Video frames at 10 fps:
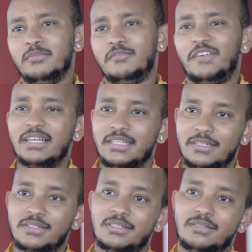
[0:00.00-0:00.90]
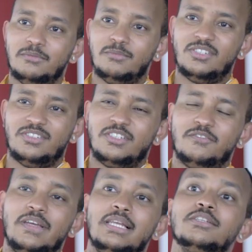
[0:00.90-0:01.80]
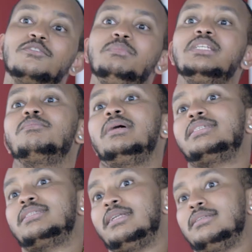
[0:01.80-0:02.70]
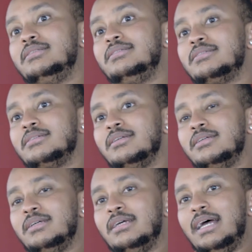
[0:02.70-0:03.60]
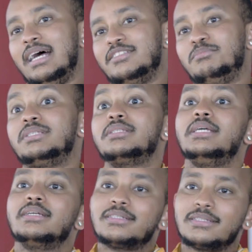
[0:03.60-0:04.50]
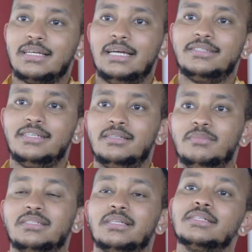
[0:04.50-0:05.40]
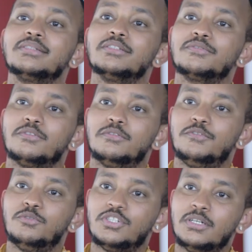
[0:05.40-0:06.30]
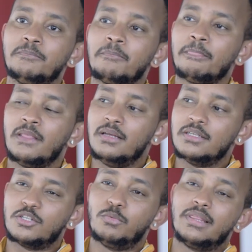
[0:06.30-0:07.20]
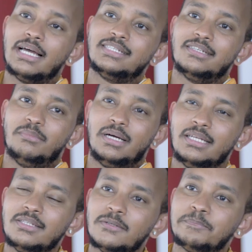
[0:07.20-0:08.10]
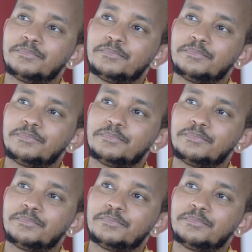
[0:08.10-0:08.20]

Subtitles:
failures, which is just failing to meet my standards, as mistakes. I see them as lessons for the future. So with that in mind,